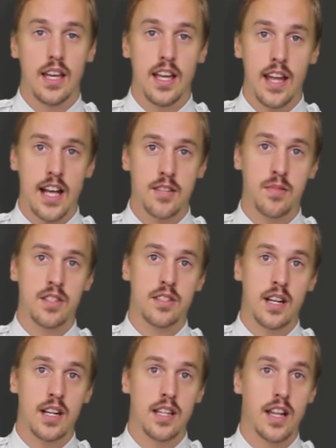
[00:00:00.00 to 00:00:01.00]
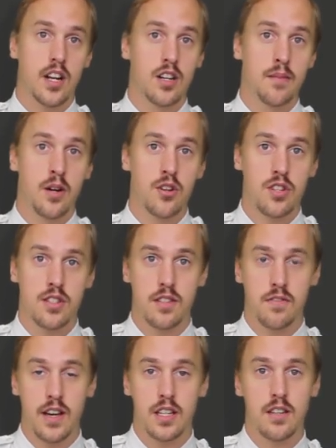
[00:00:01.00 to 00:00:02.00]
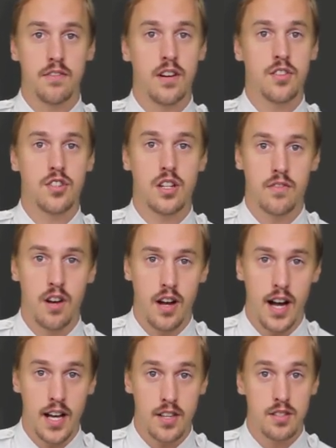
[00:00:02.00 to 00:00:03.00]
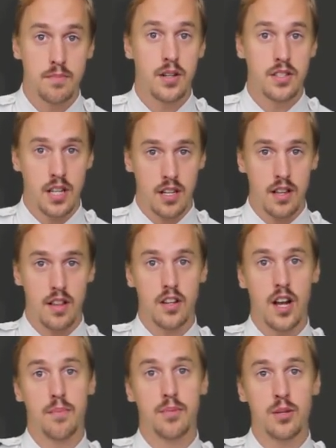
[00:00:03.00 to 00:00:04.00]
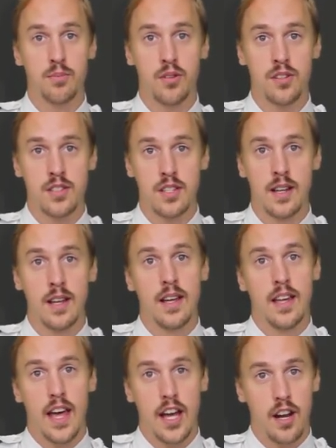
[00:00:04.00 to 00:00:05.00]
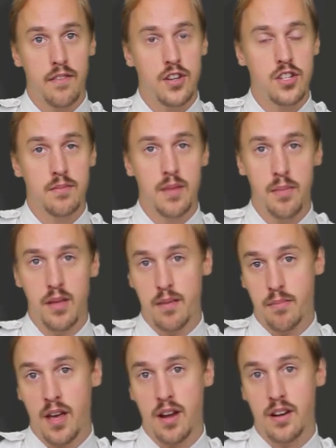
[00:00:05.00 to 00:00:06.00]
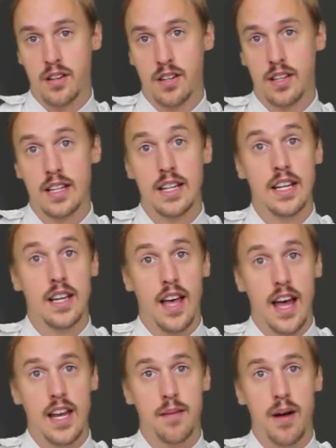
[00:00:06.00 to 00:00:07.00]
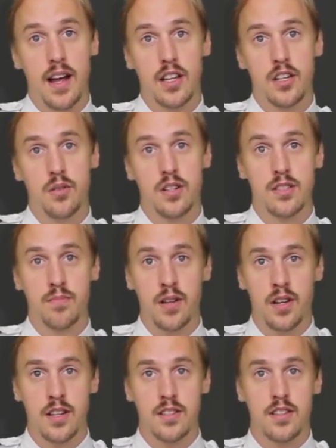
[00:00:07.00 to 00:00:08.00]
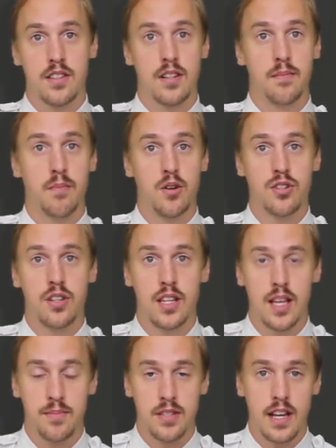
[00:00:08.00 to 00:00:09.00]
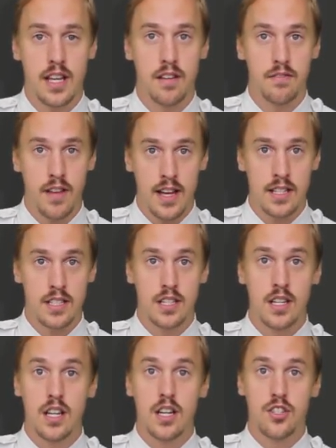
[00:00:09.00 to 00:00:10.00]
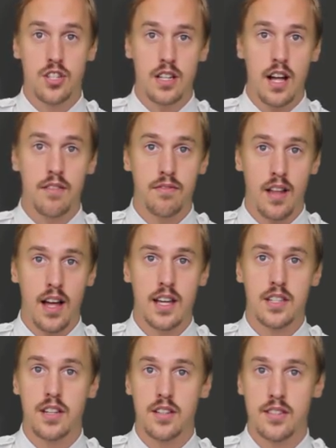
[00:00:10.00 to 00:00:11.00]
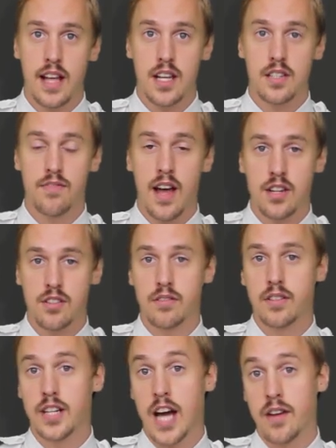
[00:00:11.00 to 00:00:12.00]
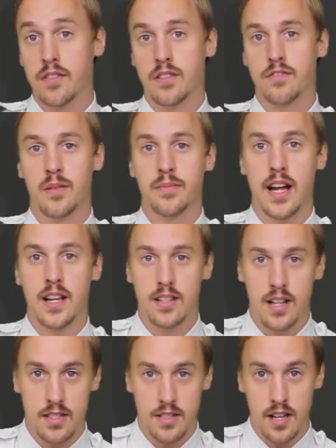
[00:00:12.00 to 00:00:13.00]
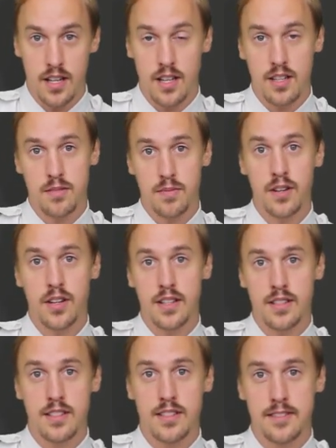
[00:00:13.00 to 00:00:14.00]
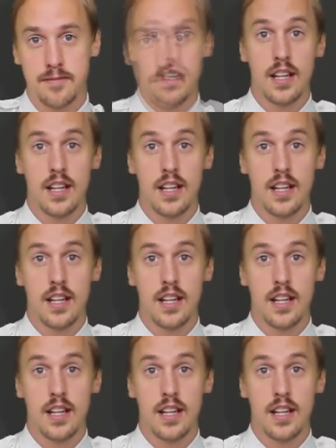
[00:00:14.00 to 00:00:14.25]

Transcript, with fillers: It has been studied that our emotions affect the function of our eyes, particularly our pupils, and our vision may be impaired. Any pilot who experiences an emotionally upsetting event should not fly until satisfactorily recovered from that unsettling experience.